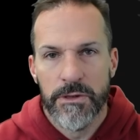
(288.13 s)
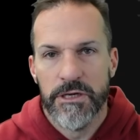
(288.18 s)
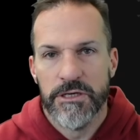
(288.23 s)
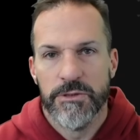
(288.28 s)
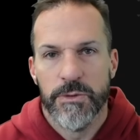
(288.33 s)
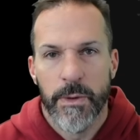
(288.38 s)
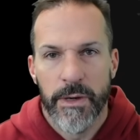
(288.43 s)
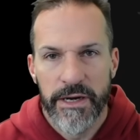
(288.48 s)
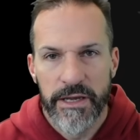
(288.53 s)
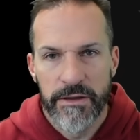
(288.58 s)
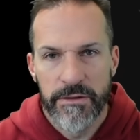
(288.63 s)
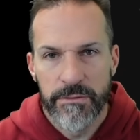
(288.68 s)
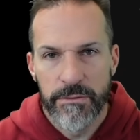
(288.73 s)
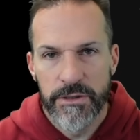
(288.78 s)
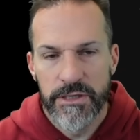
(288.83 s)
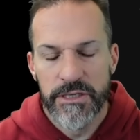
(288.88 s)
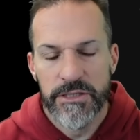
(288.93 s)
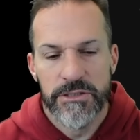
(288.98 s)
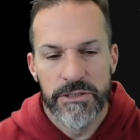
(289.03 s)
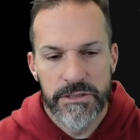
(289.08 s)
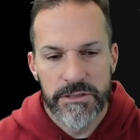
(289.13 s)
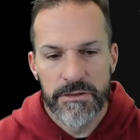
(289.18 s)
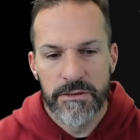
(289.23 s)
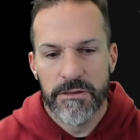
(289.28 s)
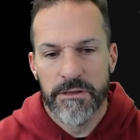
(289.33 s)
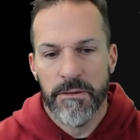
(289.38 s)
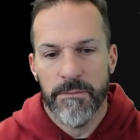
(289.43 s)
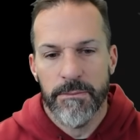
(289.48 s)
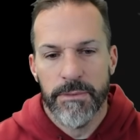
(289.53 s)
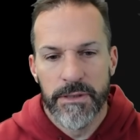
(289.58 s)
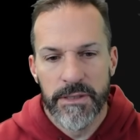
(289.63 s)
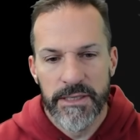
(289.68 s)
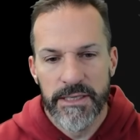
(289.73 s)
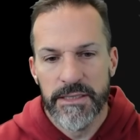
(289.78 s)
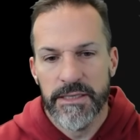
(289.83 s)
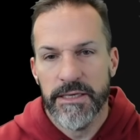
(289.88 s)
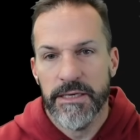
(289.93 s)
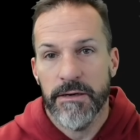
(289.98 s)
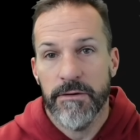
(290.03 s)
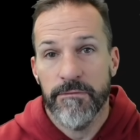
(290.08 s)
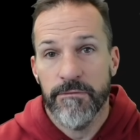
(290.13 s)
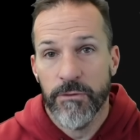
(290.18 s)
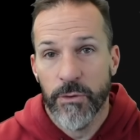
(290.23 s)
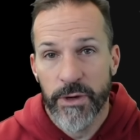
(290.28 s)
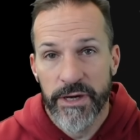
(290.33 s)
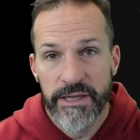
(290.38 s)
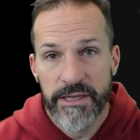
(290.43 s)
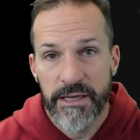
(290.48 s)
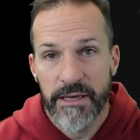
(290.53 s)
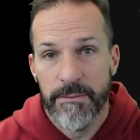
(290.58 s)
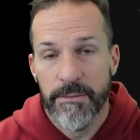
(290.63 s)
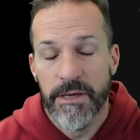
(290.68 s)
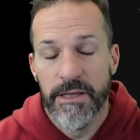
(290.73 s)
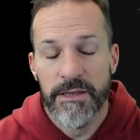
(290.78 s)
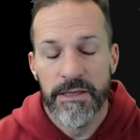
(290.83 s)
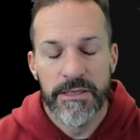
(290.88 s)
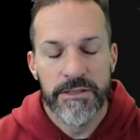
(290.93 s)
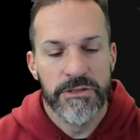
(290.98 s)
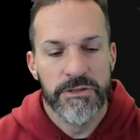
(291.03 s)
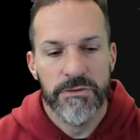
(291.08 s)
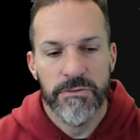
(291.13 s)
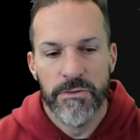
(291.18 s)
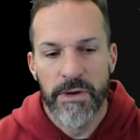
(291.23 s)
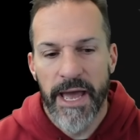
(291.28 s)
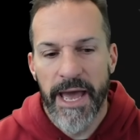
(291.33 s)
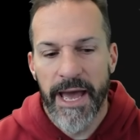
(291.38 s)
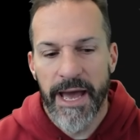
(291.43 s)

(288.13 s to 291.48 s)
a 23, just completely avoid them unless you